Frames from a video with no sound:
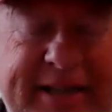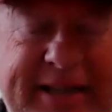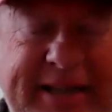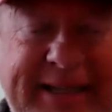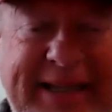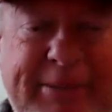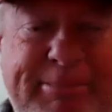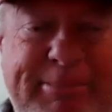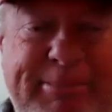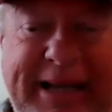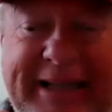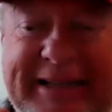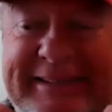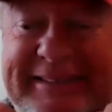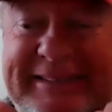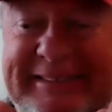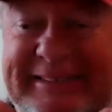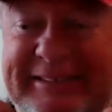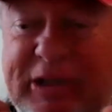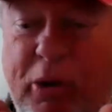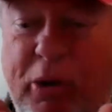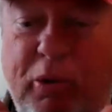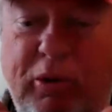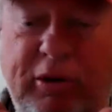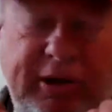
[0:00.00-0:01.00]
they get paid
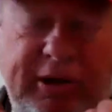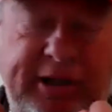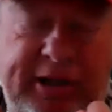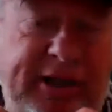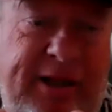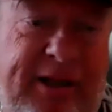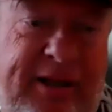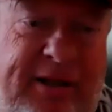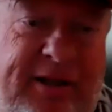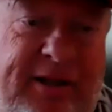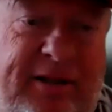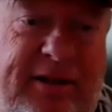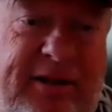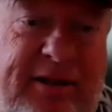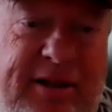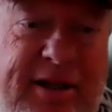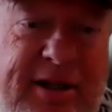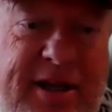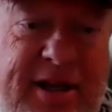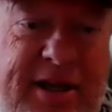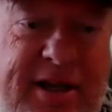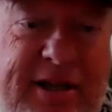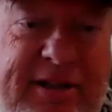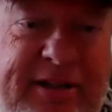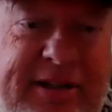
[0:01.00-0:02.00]
so little
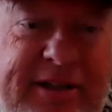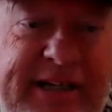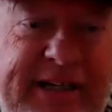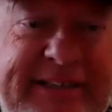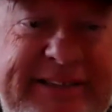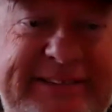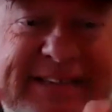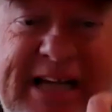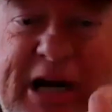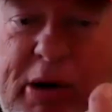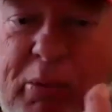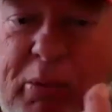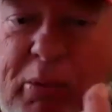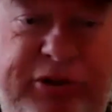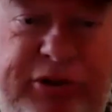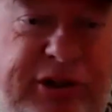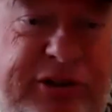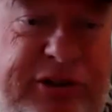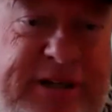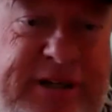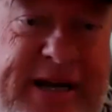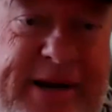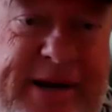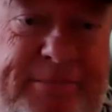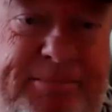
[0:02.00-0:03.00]
that it's not worth
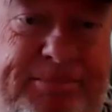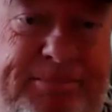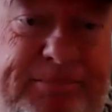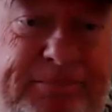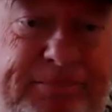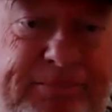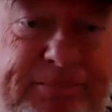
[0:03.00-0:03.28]
their time.